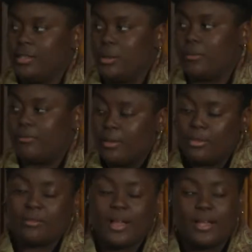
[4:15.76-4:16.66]
or the
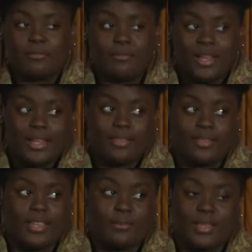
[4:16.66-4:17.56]
feeble amount of money that
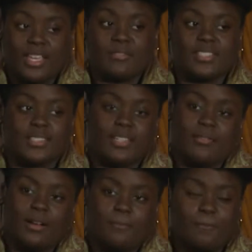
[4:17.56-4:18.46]
they could be given to live
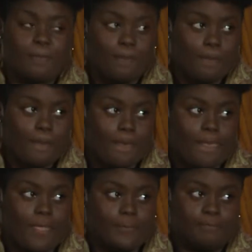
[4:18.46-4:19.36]
on.
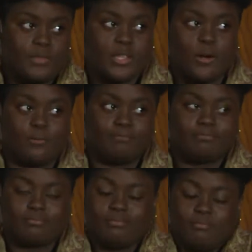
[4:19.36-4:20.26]
So
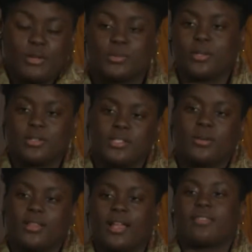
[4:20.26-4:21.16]
most widows
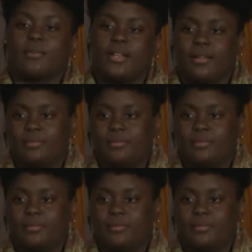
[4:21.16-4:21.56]
don't collect the money.